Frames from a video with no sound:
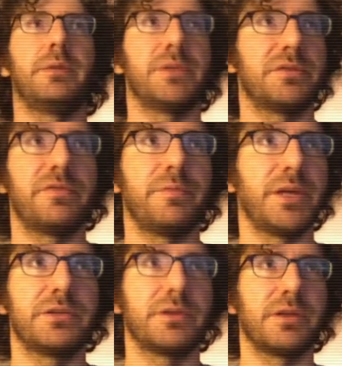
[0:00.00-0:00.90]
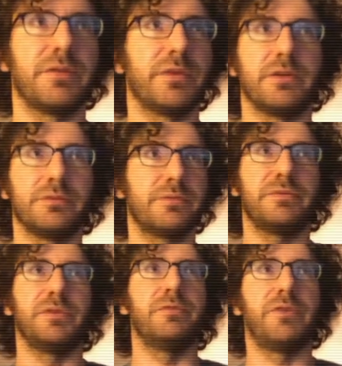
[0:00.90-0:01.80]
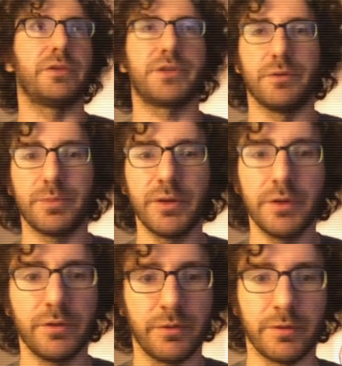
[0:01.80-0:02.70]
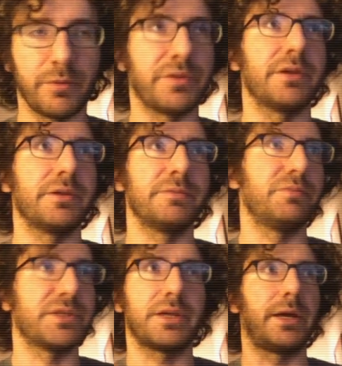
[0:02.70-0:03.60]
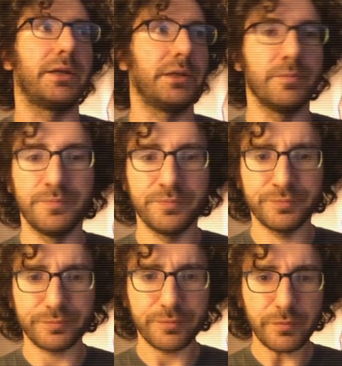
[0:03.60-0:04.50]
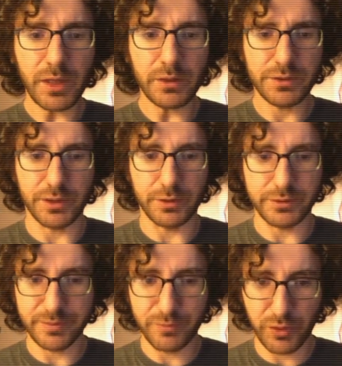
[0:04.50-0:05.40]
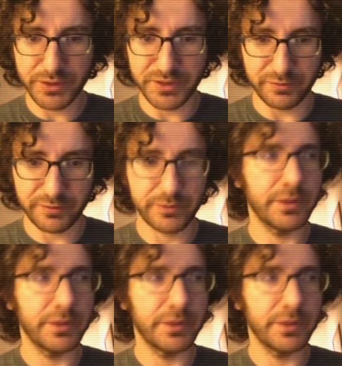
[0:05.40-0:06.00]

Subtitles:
misinformation giving you false hope and misguiding you. So it's important stuff.